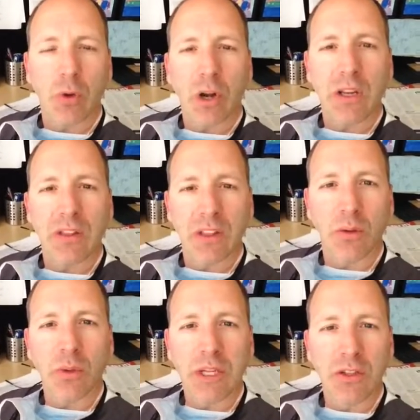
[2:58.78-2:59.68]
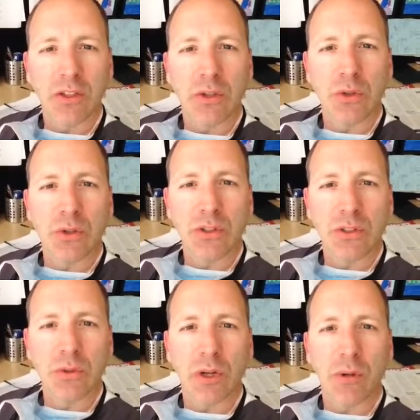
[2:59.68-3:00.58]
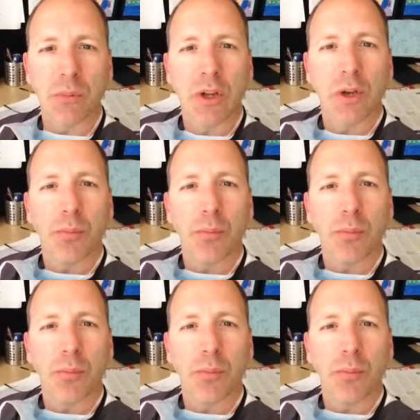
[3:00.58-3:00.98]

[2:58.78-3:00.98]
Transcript: or anything that we can do to